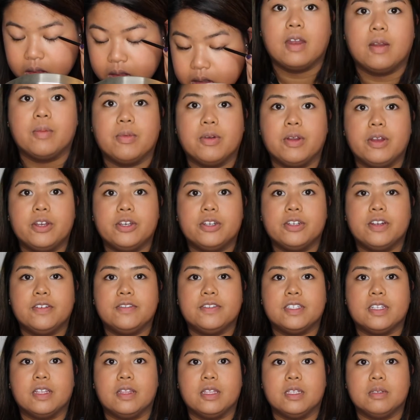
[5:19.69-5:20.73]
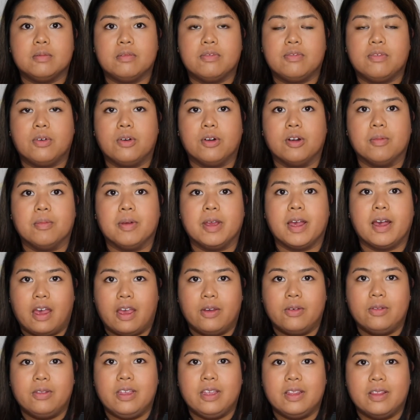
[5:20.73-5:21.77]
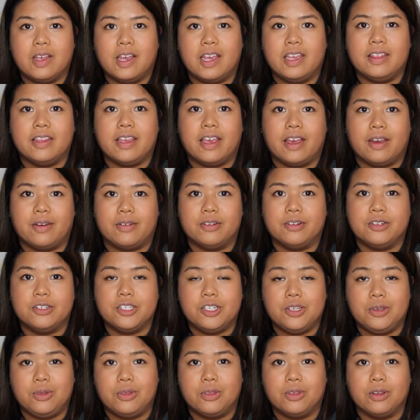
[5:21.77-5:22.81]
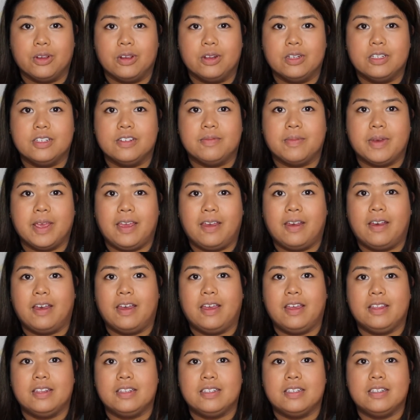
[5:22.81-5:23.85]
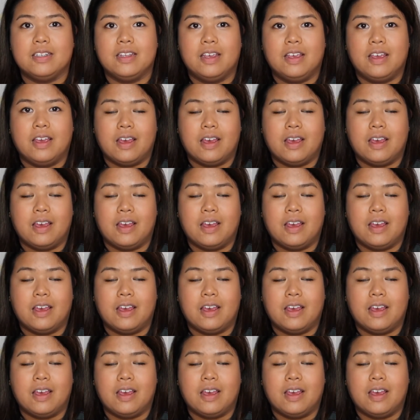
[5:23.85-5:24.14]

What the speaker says: I'm pretty sure I've said this before, but I only line the outer 2/3 of my eyes.